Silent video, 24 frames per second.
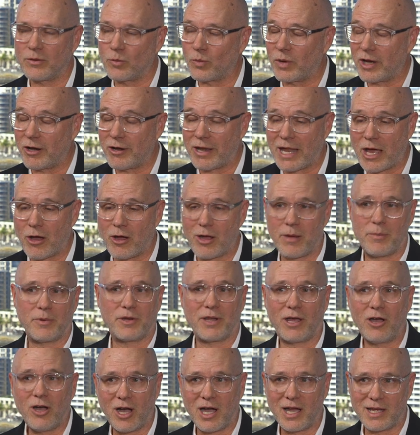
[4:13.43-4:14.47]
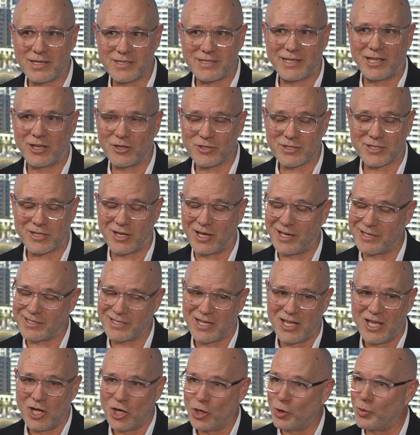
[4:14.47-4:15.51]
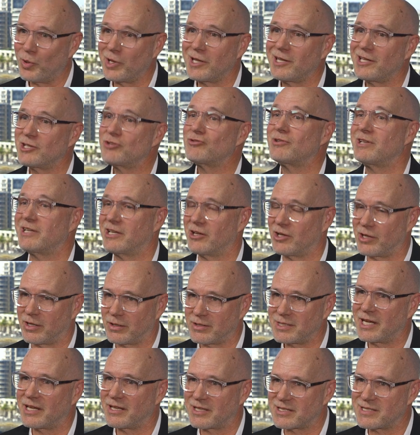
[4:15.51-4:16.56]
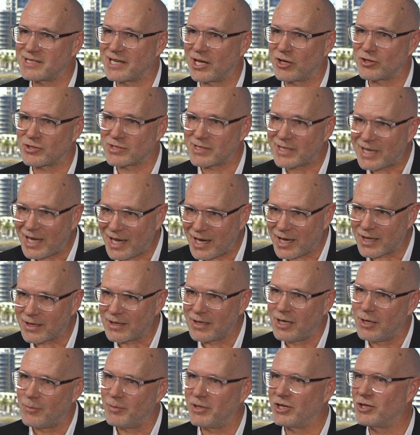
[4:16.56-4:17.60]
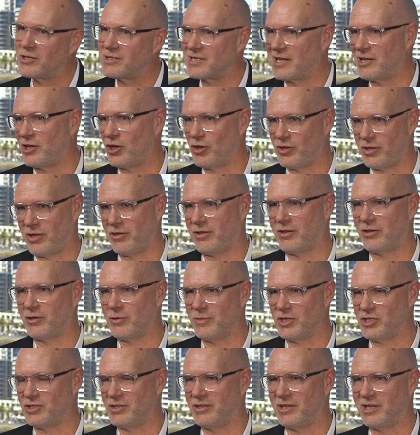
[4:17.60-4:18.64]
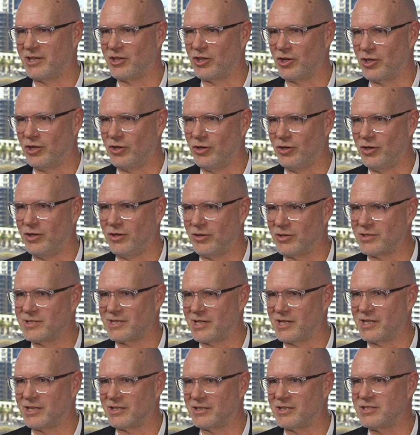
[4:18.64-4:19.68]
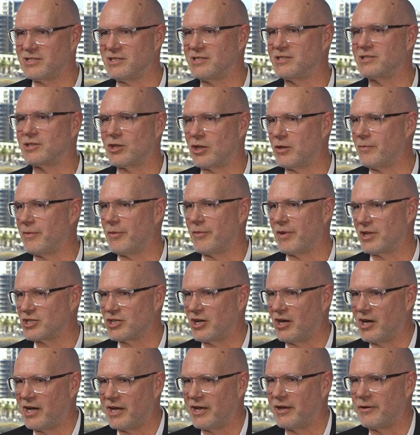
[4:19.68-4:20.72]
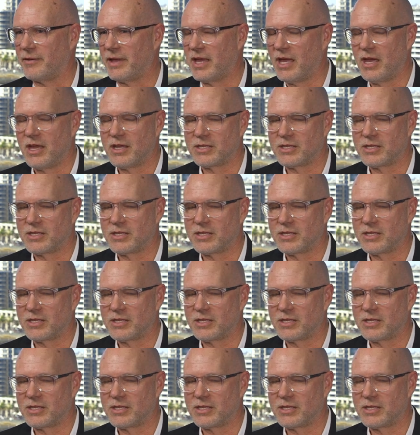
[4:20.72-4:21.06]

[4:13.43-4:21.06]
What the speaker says: And we're now able to hire sales guys who are literally going to take a sales cut because they know that the commission they're going to earn on selling this is going to be much higher.